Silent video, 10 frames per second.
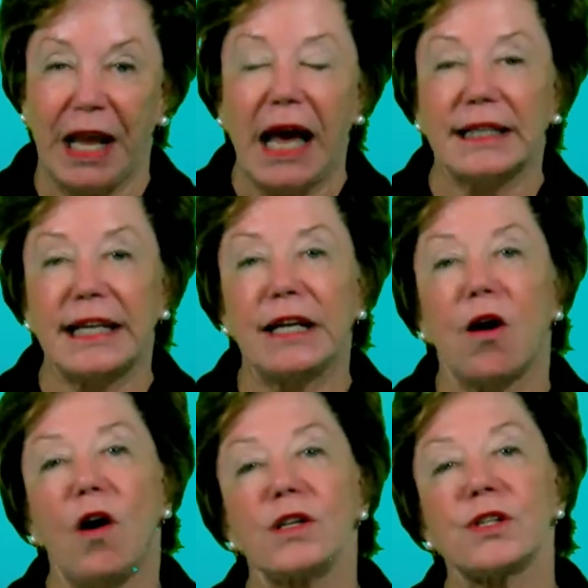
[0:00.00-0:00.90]
Adena
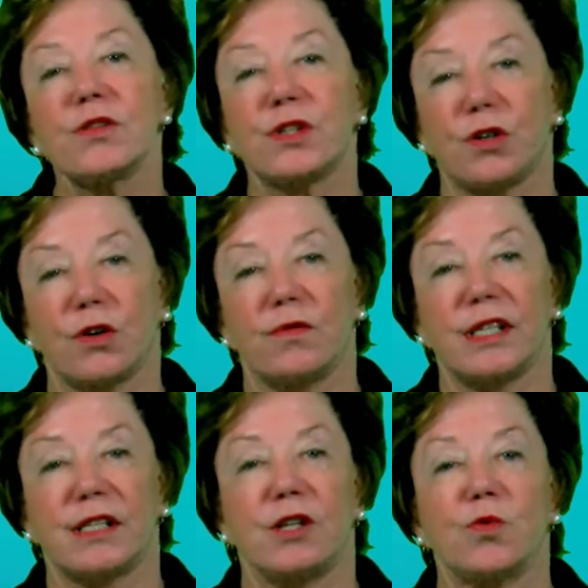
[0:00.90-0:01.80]
also serves
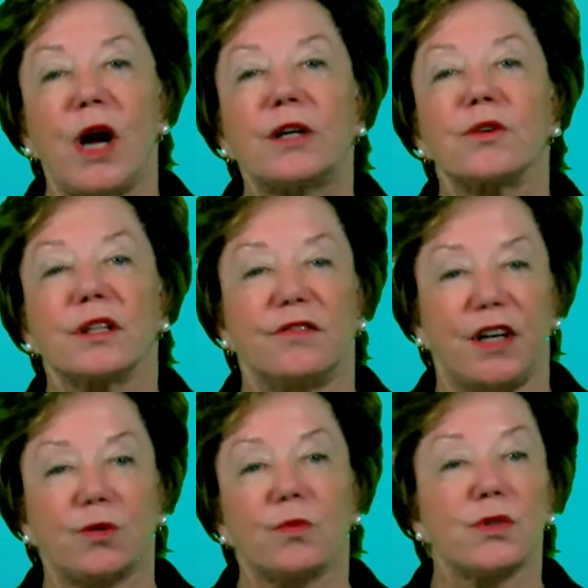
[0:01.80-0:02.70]
as a director of the
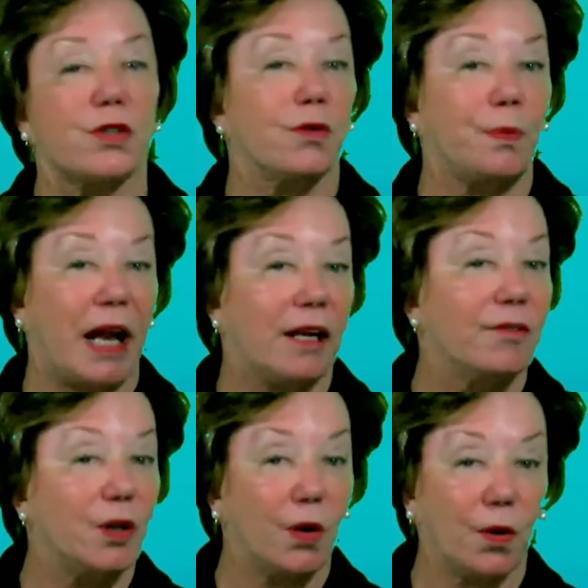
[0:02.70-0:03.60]
Federal Reserve Bank of New
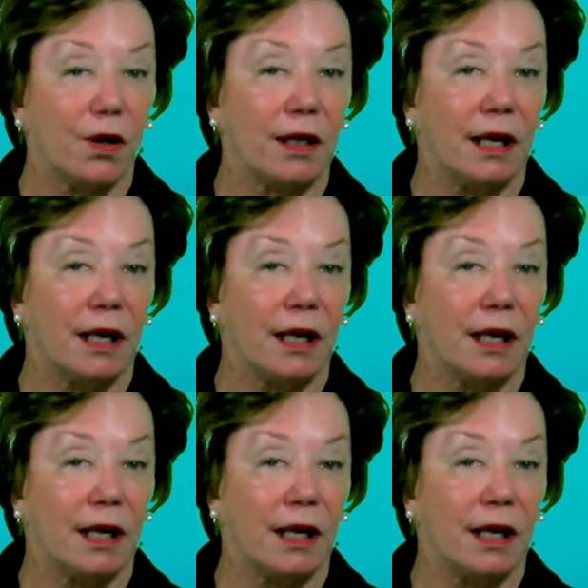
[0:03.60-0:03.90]
York,